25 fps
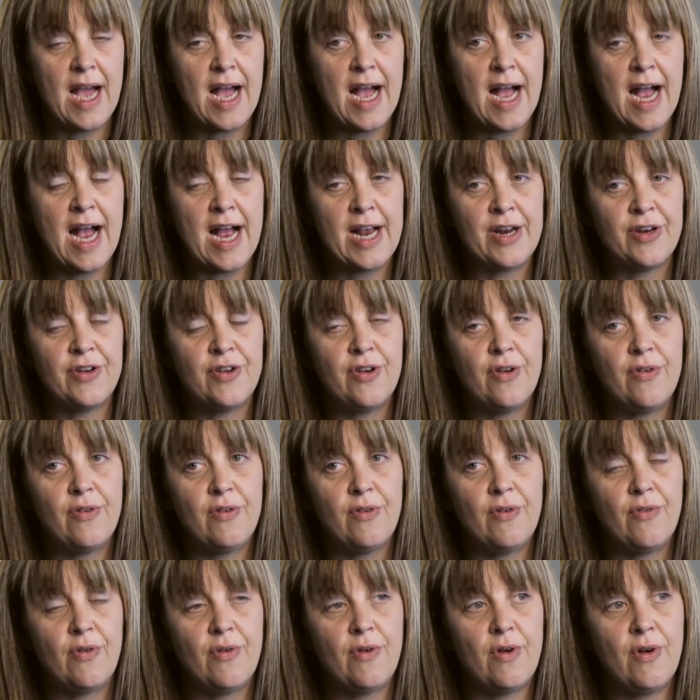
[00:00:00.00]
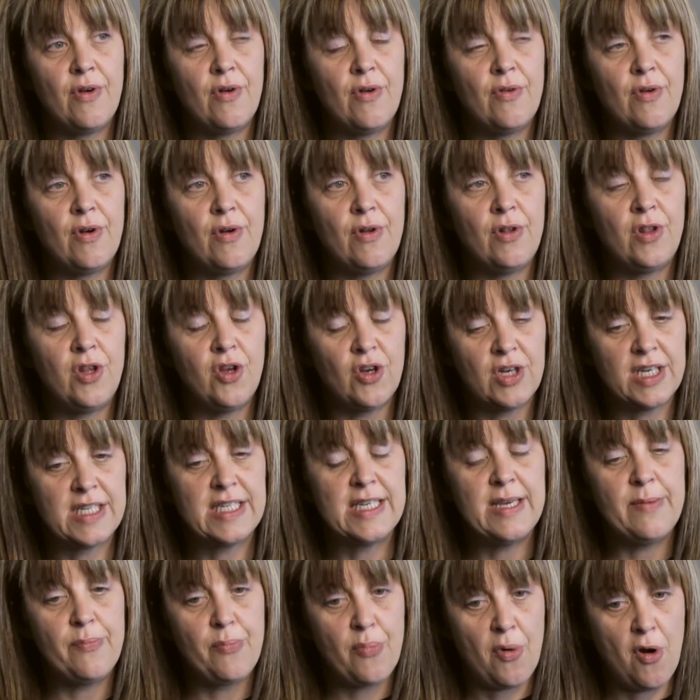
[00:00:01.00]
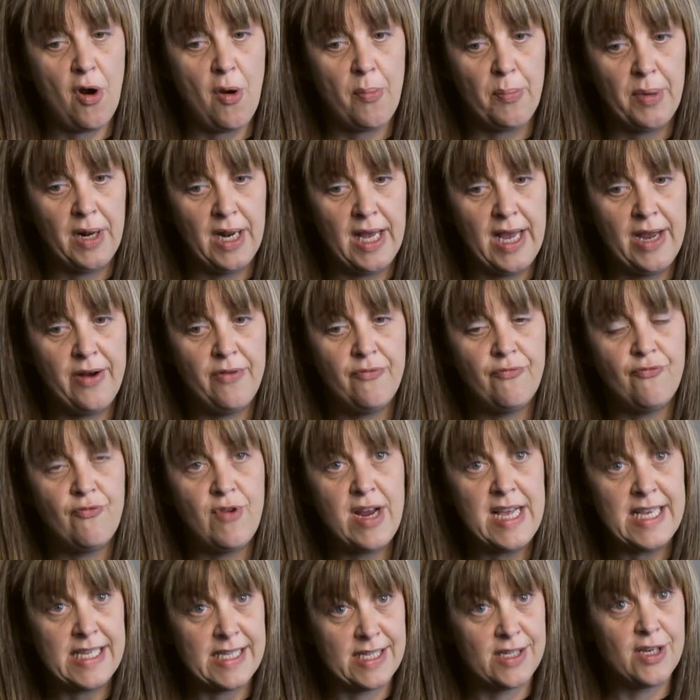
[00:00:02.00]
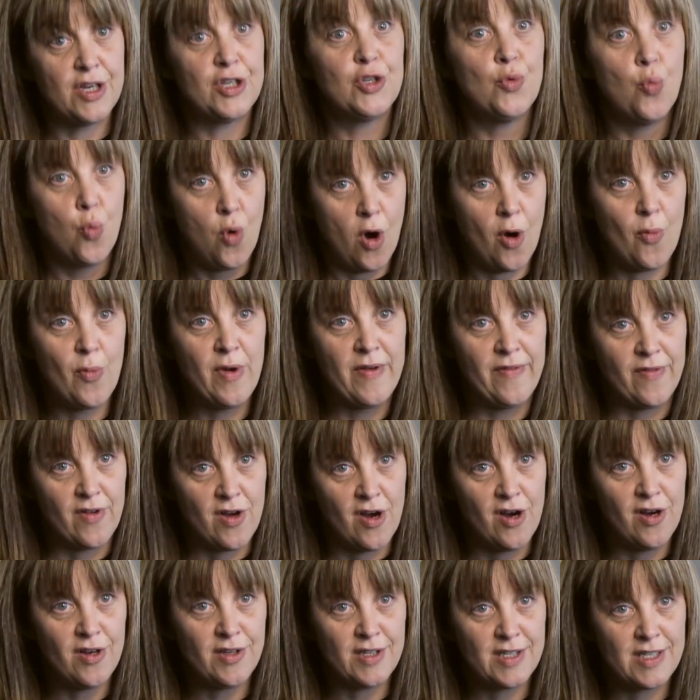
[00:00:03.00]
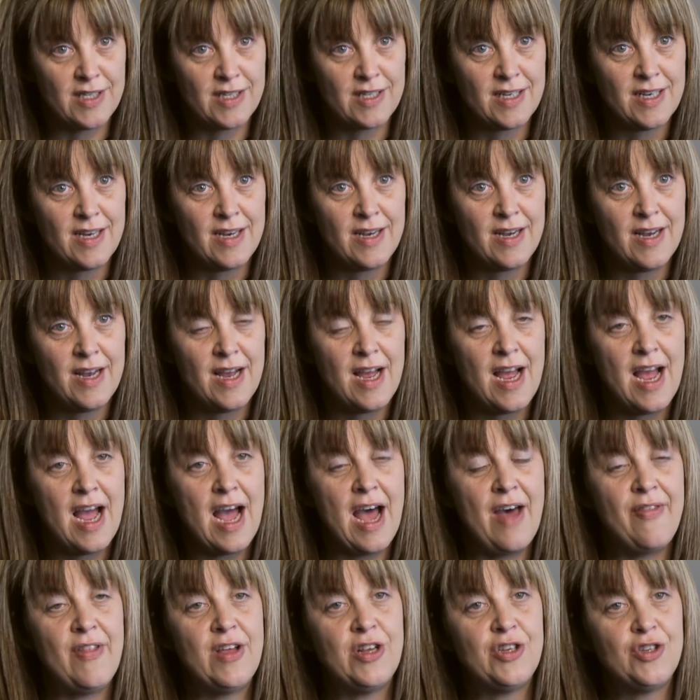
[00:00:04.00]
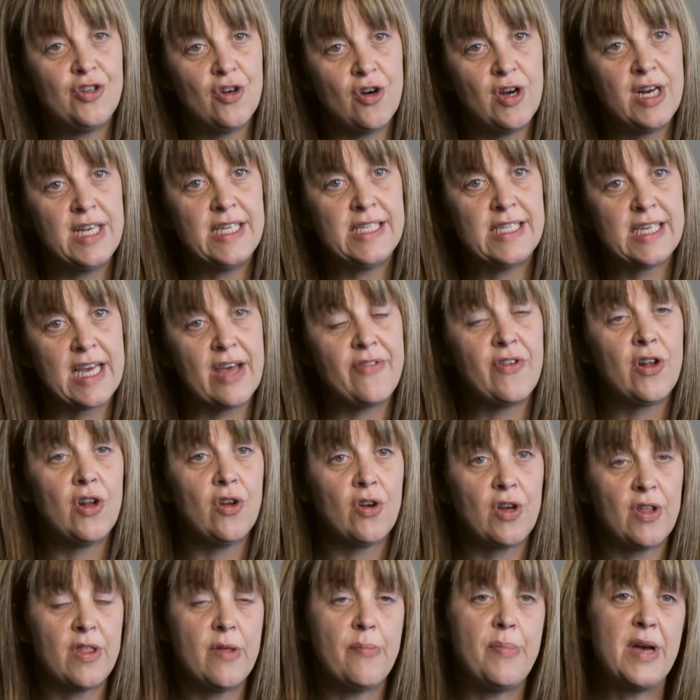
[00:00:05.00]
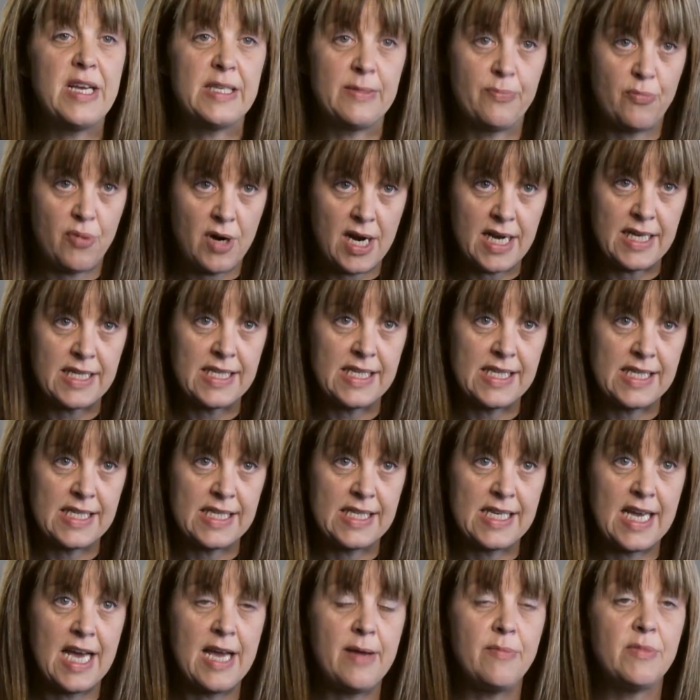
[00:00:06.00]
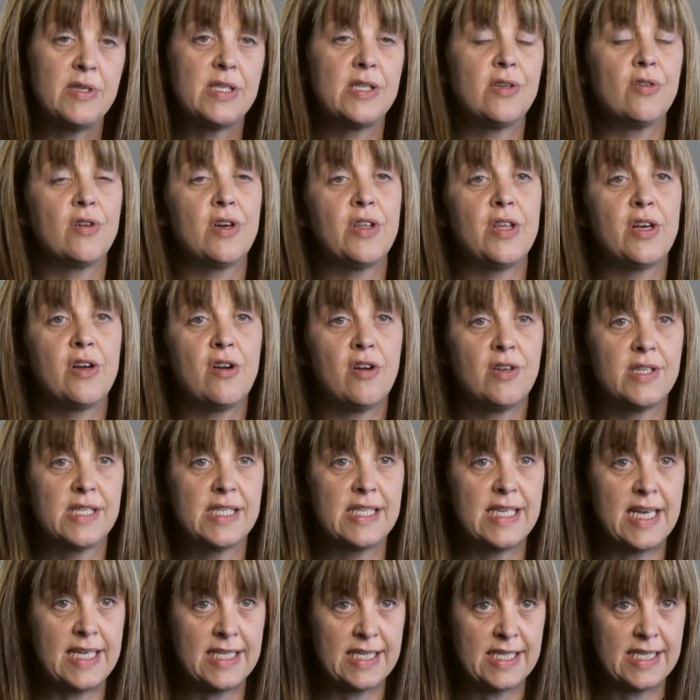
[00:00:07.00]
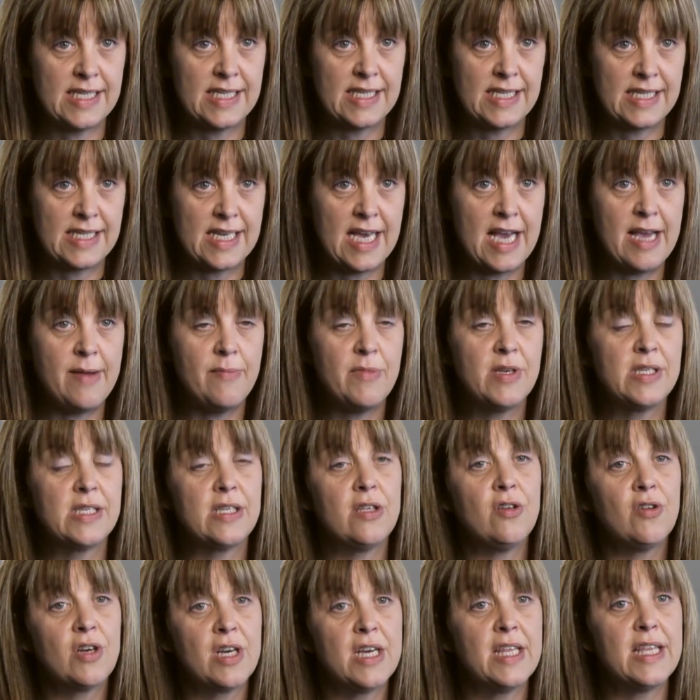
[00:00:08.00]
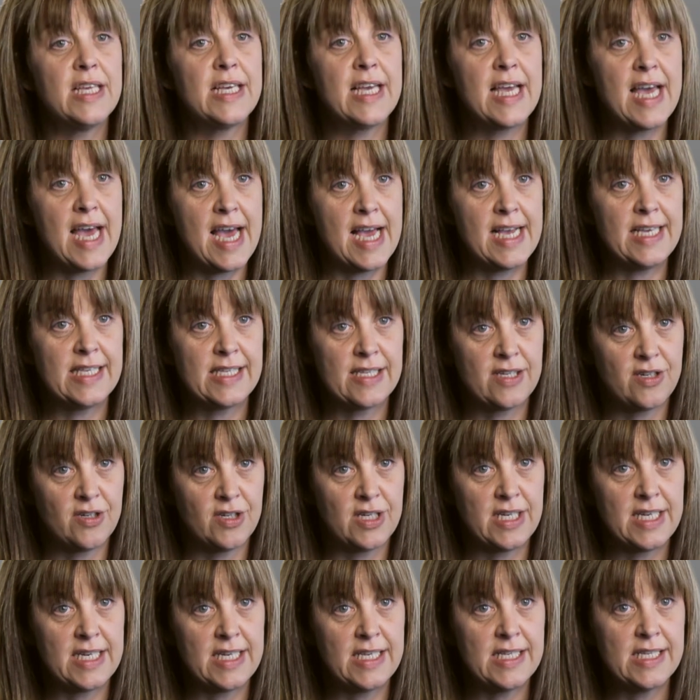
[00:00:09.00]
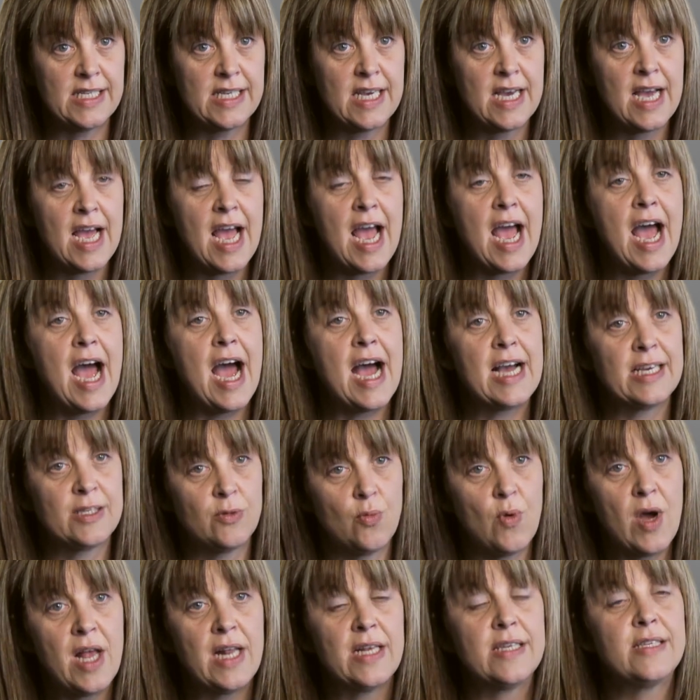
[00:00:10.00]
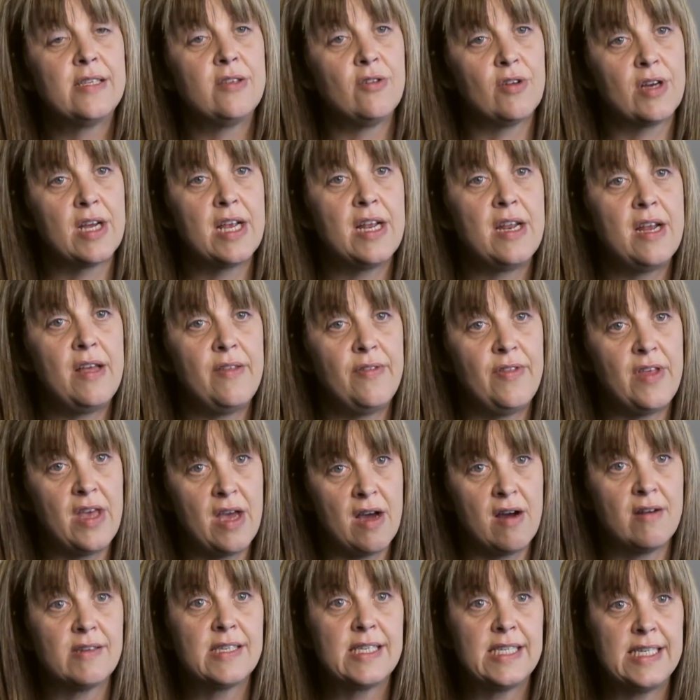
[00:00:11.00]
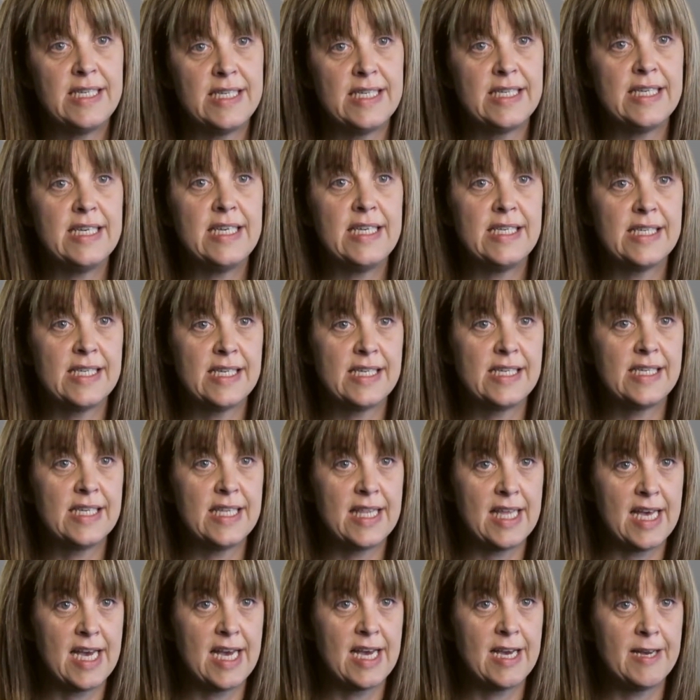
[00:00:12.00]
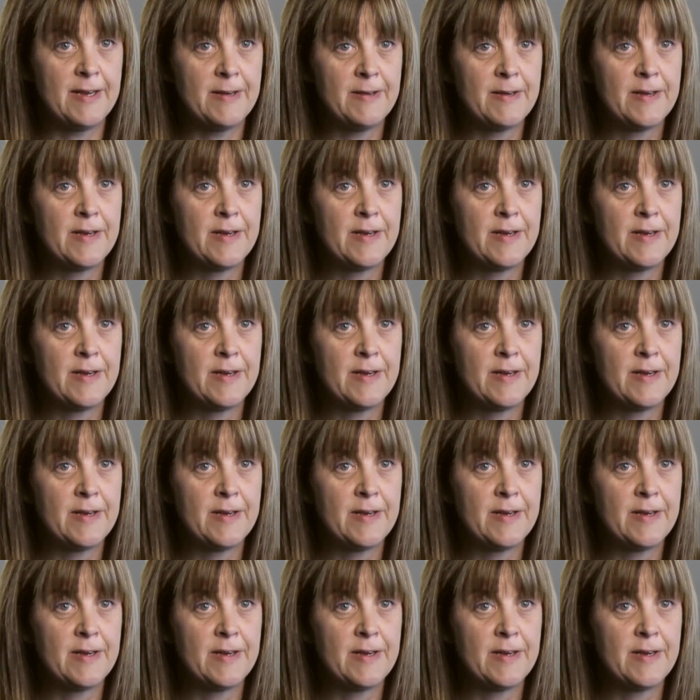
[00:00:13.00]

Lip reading: and look at it properly, research what we've got, and then join it together and look at the best practice statements, look at the consensus statements, look at the case studies, as well as looking at the RCTs that are there.